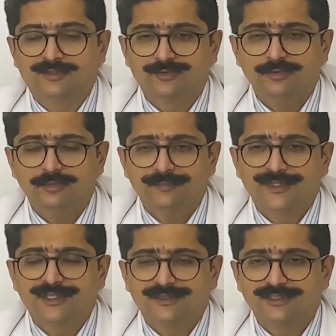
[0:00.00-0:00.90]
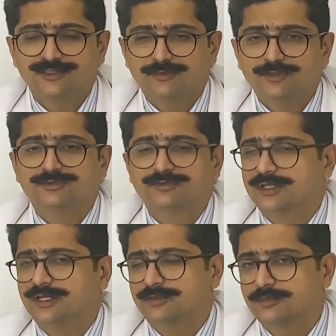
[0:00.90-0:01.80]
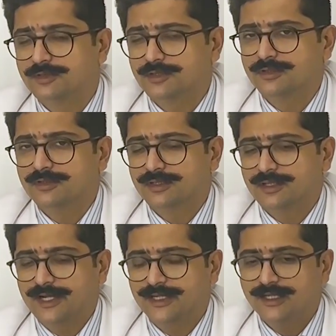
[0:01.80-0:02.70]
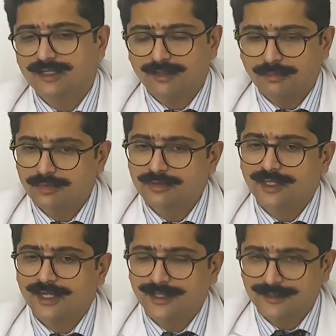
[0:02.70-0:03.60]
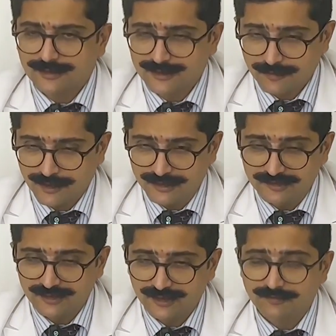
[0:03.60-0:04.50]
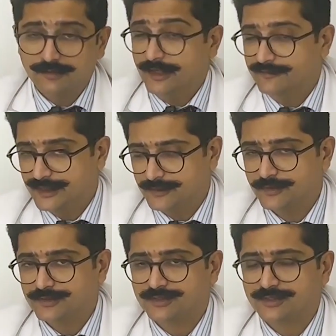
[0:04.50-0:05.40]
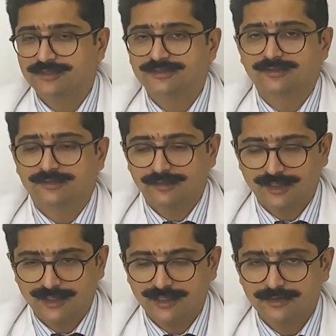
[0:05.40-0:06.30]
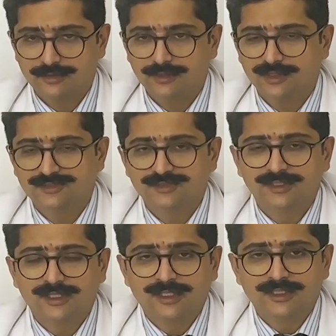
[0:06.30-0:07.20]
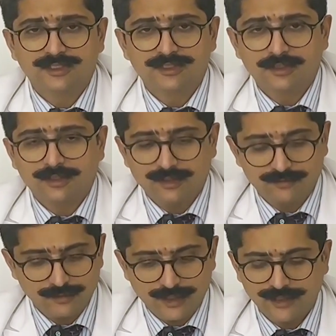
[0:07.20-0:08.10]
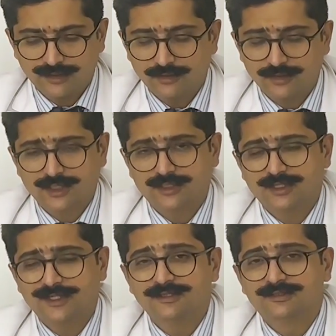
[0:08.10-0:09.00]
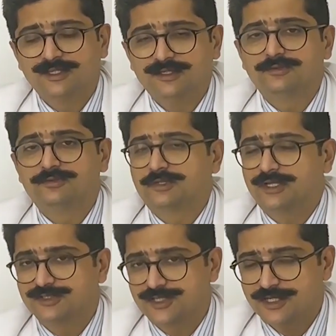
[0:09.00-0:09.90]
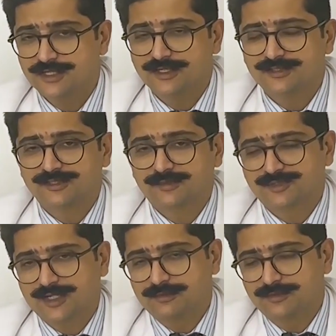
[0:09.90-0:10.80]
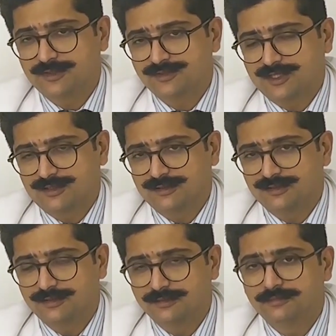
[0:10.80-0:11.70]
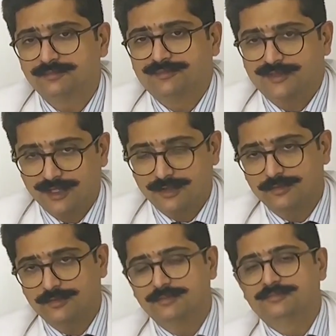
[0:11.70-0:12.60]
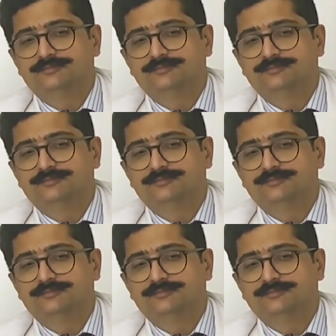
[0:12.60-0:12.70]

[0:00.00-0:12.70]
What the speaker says: So this was an overall idea about ankle sprains. If you have any questions, you can write to us. If you liked our content, then you can share and subscribe to our channel. Thank you.